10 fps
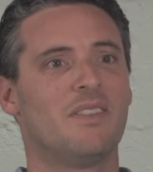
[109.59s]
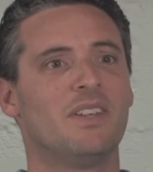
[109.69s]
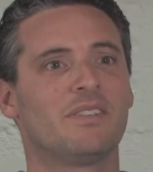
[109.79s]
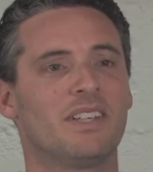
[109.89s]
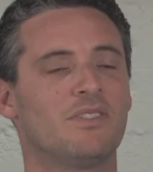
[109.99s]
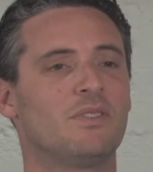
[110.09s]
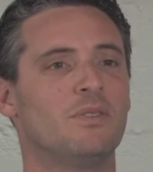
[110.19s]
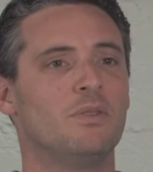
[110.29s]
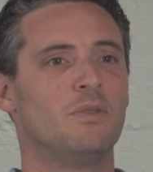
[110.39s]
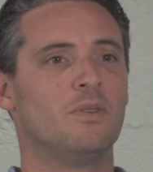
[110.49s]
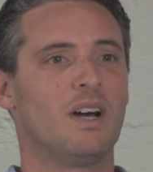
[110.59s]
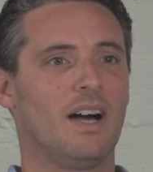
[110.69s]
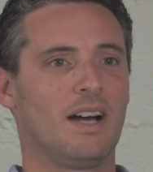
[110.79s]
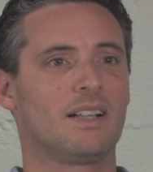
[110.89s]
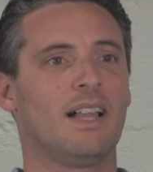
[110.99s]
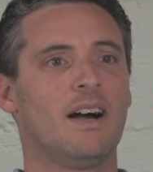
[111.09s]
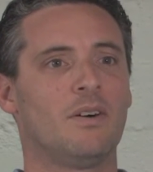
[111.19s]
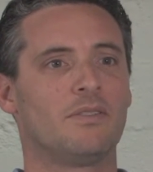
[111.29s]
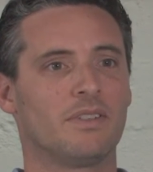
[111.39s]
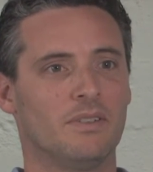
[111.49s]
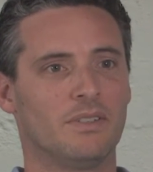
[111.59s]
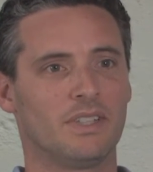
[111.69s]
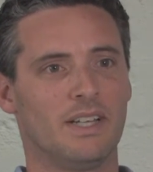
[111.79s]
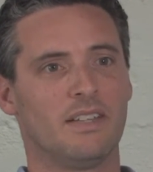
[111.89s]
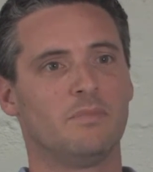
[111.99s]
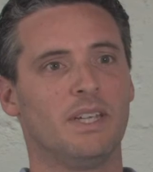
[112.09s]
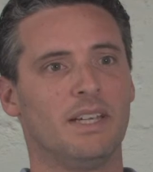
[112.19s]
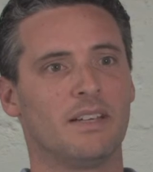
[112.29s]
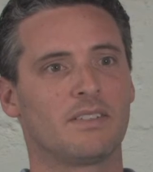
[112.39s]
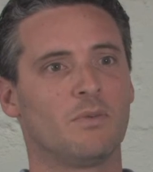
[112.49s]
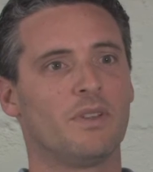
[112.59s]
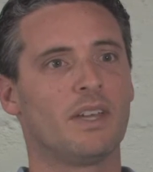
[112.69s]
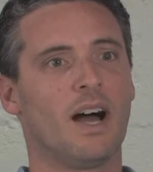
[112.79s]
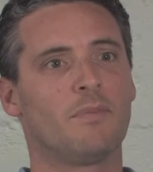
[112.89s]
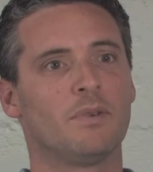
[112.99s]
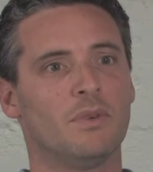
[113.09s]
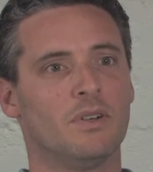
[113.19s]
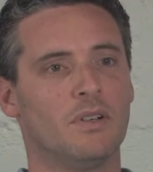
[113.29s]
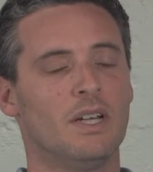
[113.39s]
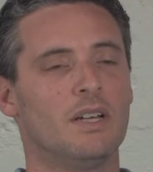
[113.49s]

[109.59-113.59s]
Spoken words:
This leads to a cloud solution as being somewhat the optimal